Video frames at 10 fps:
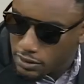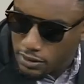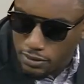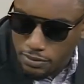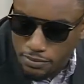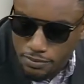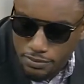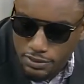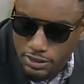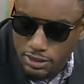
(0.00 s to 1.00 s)
um,
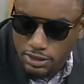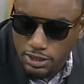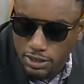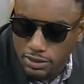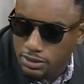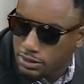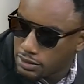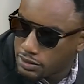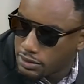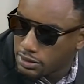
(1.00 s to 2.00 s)
seeing how the
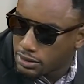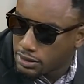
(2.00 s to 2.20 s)
country is.